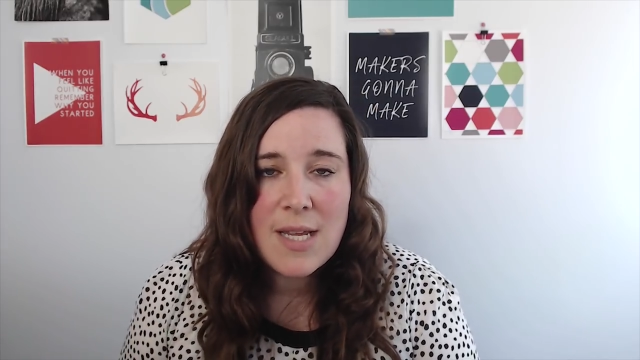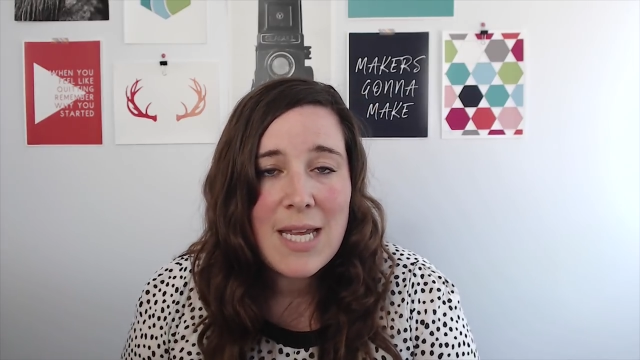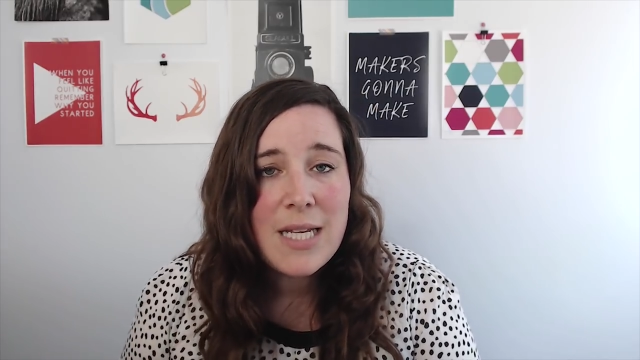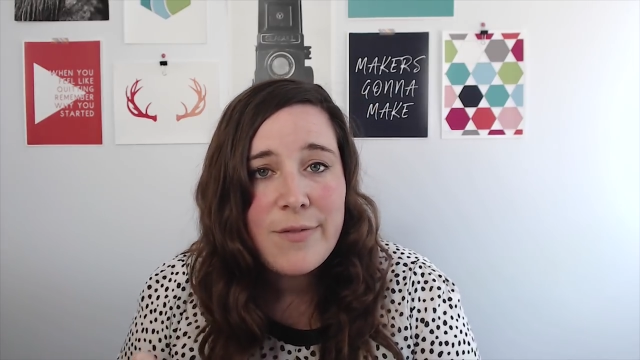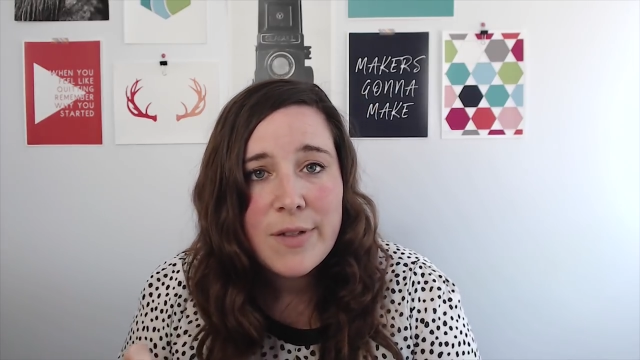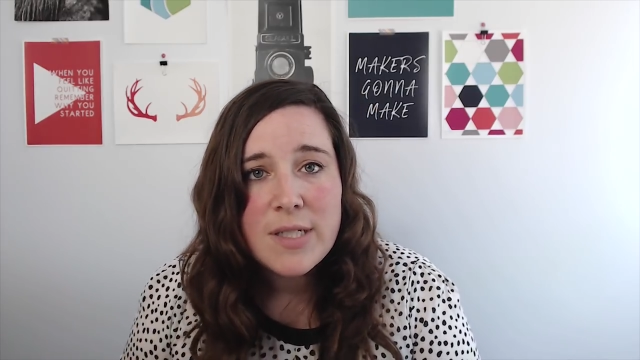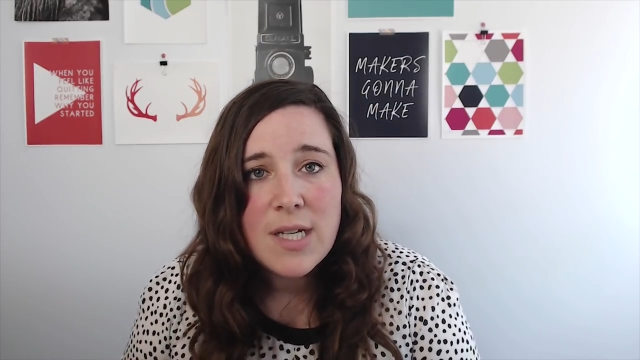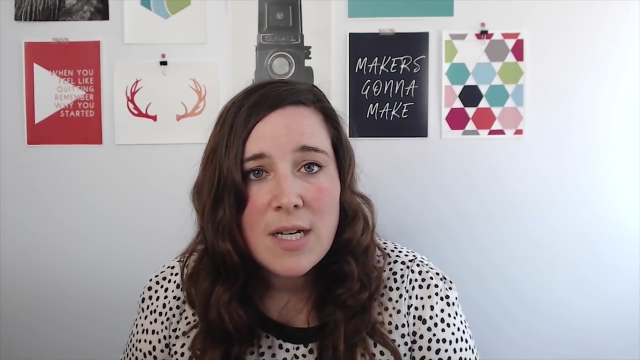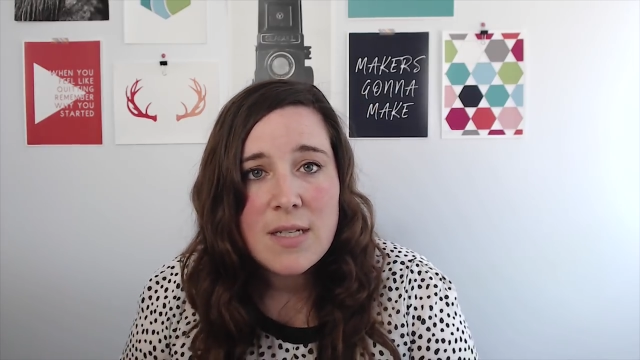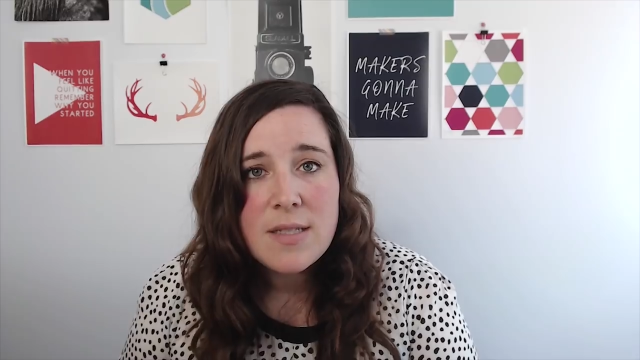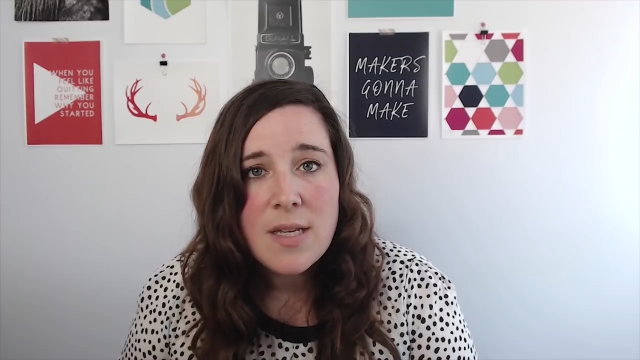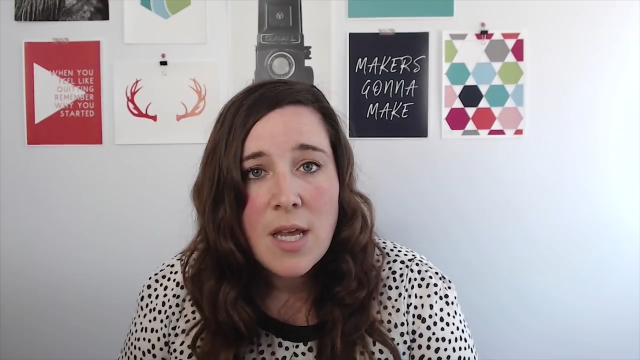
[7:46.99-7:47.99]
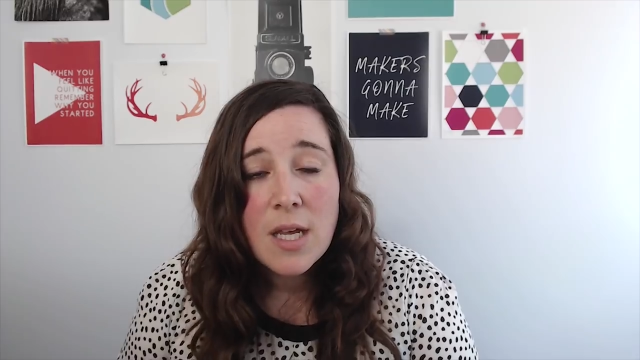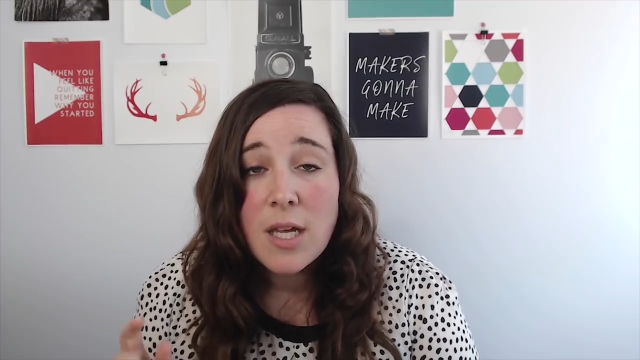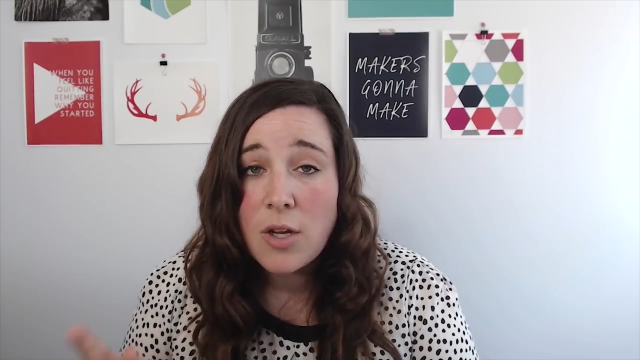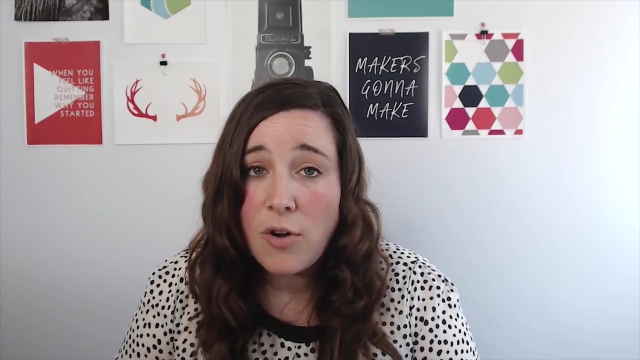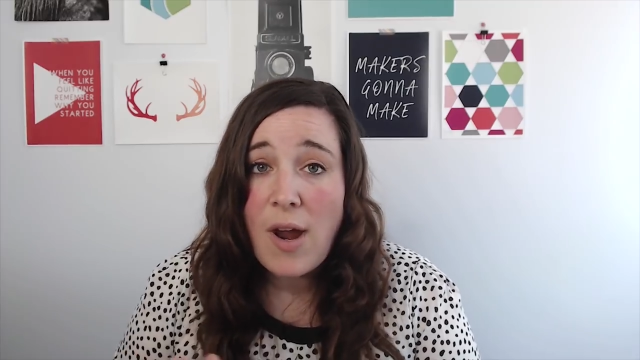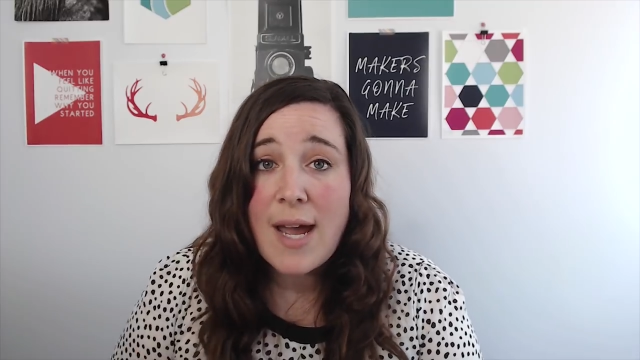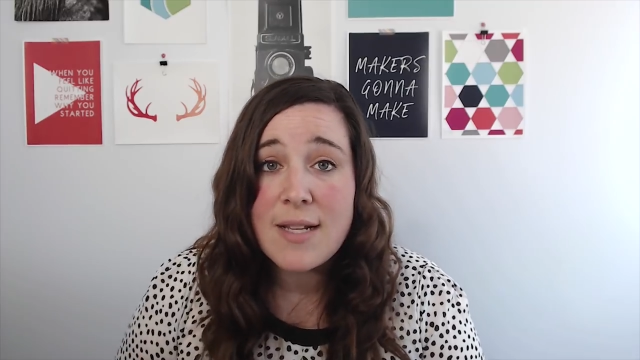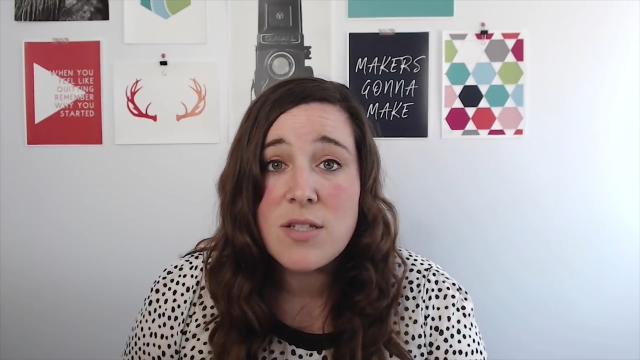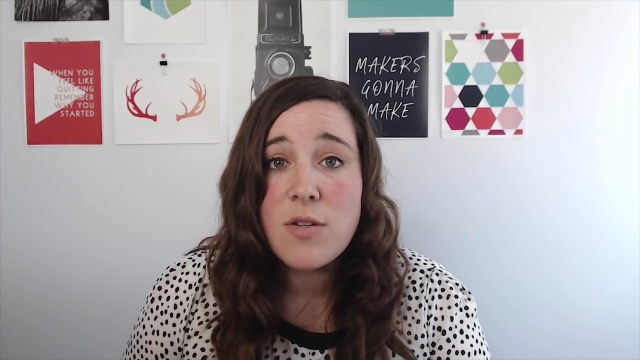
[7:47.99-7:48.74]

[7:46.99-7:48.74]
And if it does, congrats,